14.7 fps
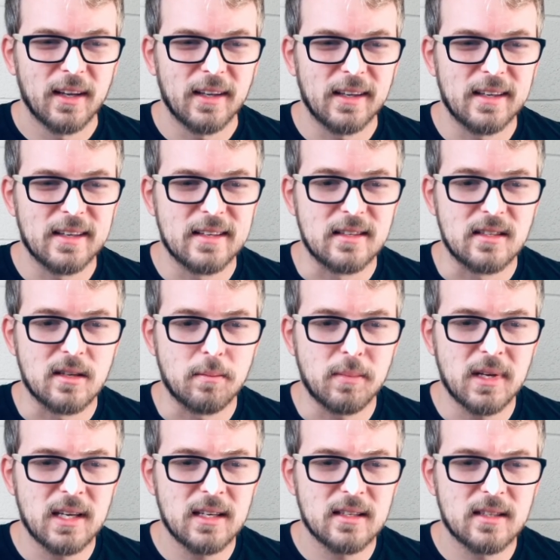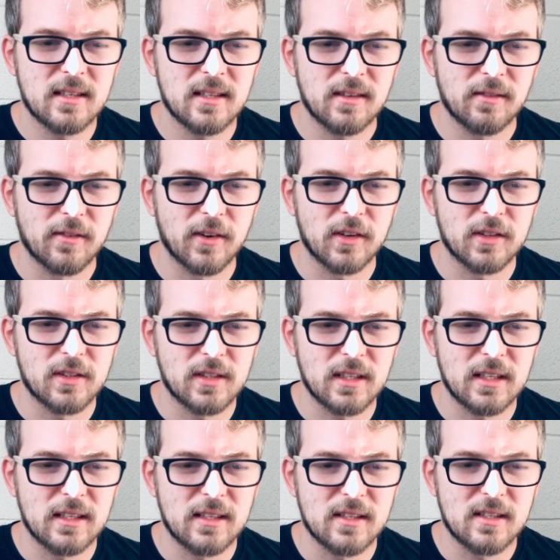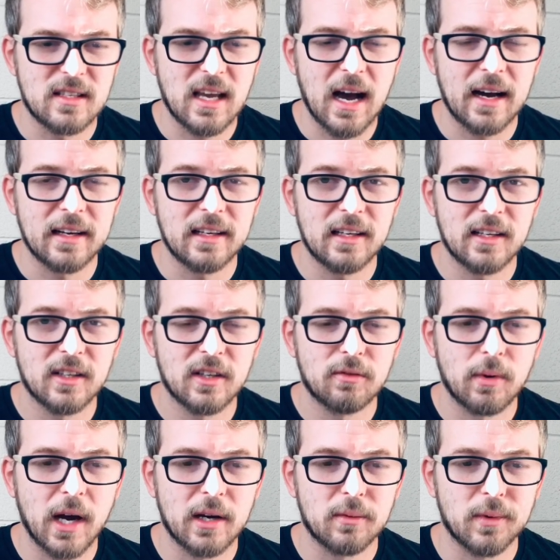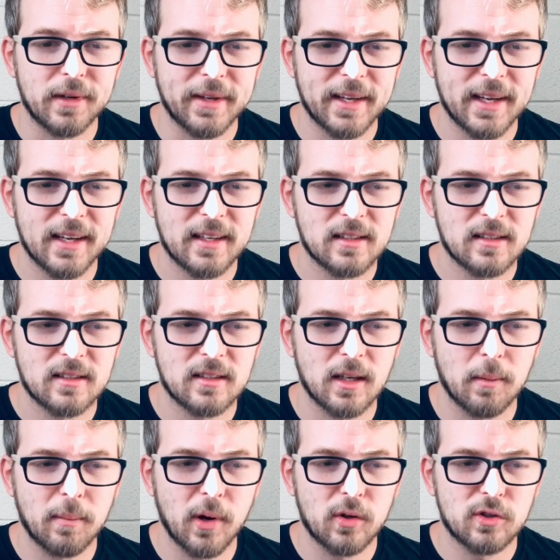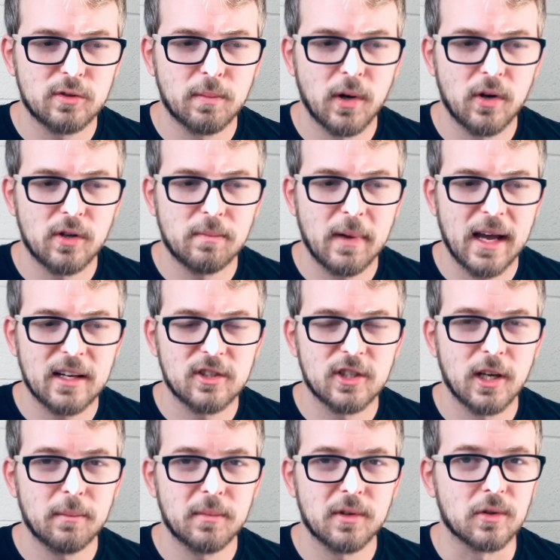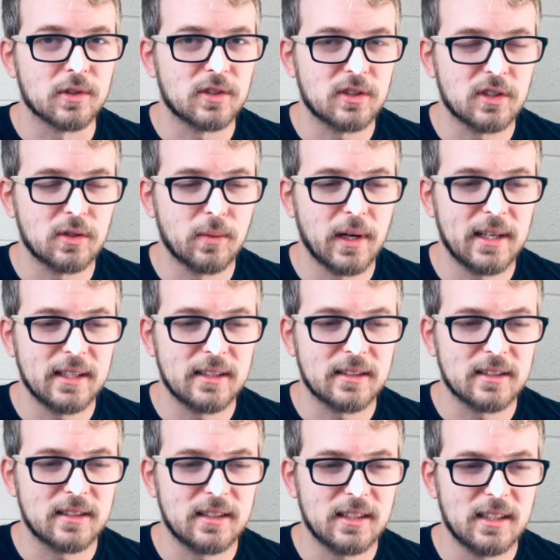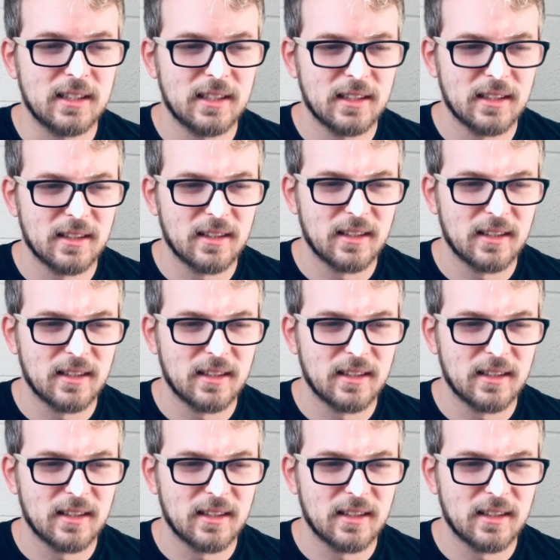is Zabit versus Yair Rodriguez, a postponed matchup that we're still waiting to see.